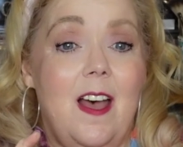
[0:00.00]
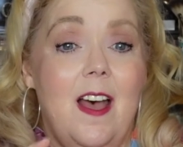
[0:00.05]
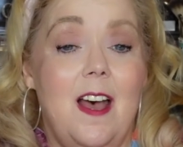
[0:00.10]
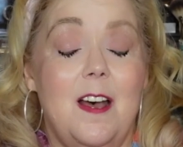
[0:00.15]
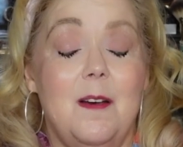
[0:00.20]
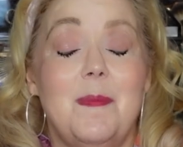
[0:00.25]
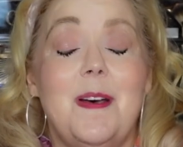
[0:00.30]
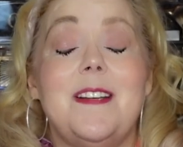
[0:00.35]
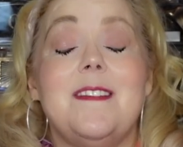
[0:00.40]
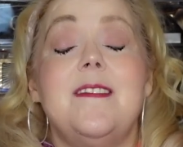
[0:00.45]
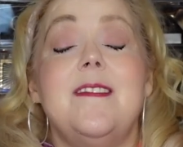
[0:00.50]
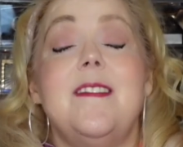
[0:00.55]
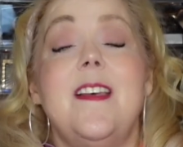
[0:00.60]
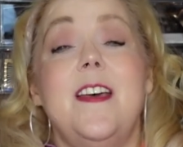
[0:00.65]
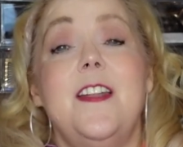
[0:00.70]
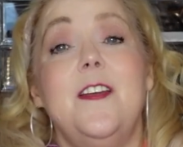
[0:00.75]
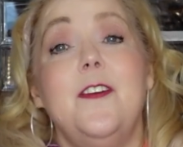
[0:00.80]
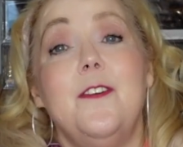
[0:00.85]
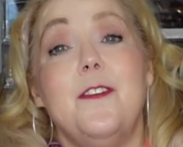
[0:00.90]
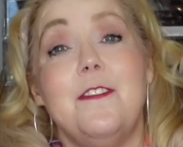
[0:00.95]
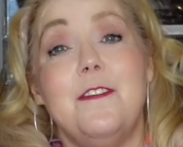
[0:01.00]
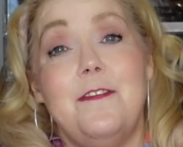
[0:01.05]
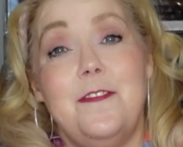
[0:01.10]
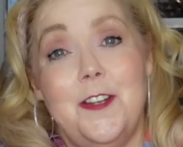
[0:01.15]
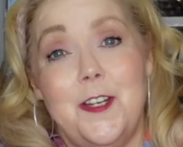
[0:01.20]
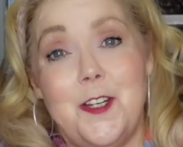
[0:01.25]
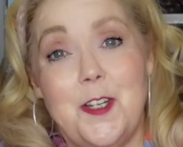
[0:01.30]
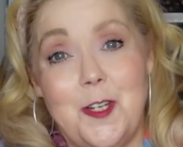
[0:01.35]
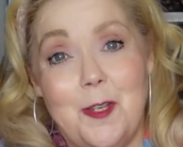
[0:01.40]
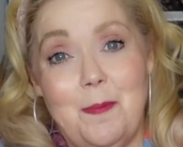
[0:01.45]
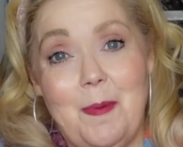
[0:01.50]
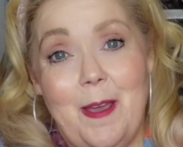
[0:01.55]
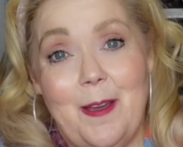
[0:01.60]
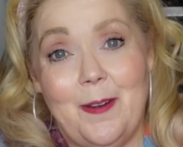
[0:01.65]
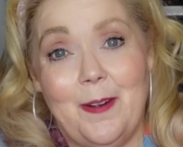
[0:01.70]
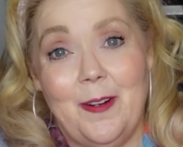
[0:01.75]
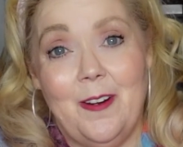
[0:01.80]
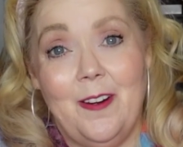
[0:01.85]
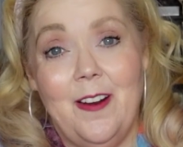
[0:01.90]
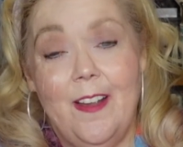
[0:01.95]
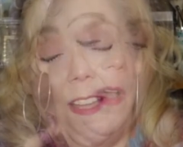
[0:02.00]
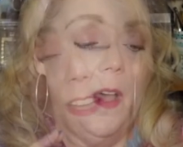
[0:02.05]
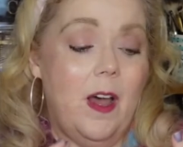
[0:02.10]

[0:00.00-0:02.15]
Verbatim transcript: um, a setting or finishing powder,